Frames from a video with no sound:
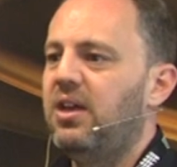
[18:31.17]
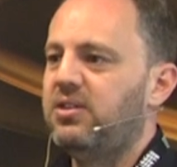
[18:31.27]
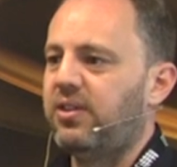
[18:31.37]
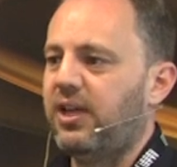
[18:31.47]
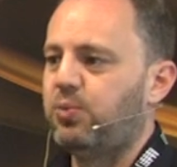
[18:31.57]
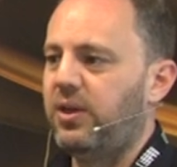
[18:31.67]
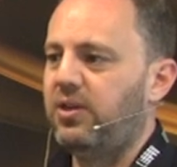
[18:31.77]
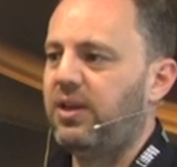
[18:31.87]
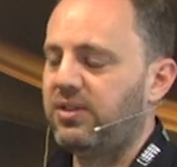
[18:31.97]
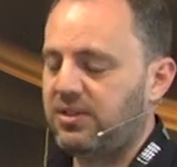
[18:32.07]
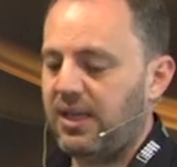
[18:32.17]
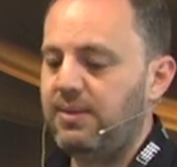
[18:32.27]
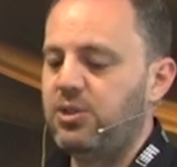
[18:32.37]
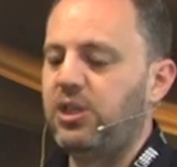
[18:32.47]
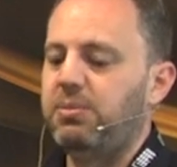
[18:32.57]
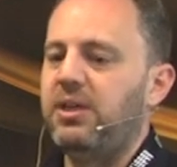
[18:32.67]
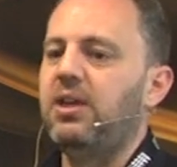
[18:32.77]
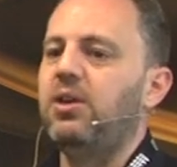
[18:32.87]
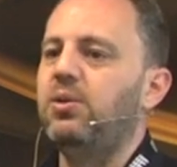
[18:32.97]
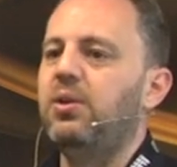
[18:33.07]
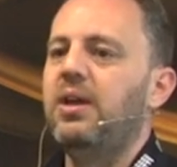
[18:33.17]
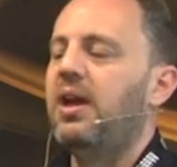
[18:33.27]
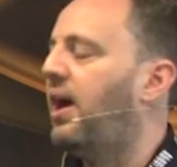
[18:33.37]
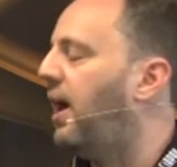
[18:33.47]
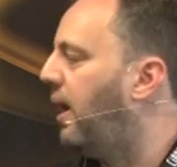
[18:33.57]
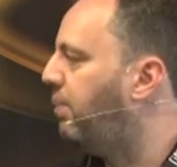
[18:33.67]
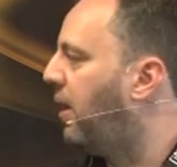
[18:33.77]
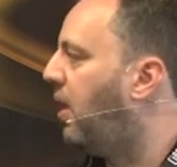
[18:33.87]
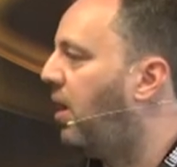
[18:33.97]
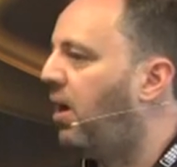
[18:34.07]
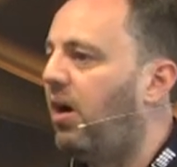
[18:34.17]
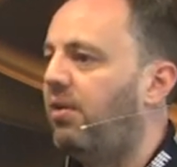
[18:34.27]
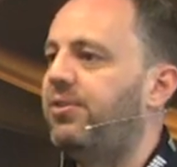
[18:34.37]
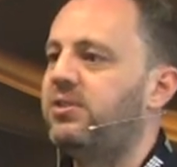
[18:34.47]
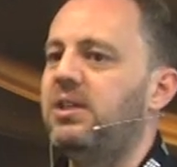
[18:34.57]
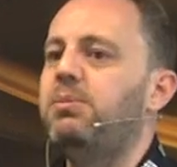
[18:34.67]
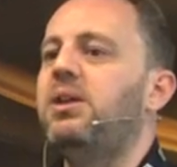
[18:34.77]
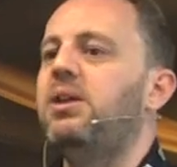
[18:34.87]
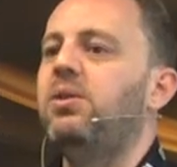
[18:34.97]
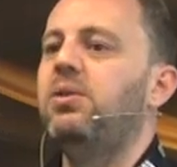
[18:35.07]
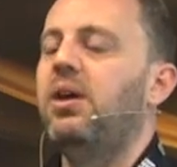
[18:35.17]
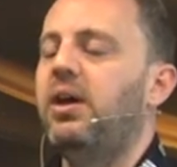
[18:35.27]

So that's where you get the same GPU, but half the CPU.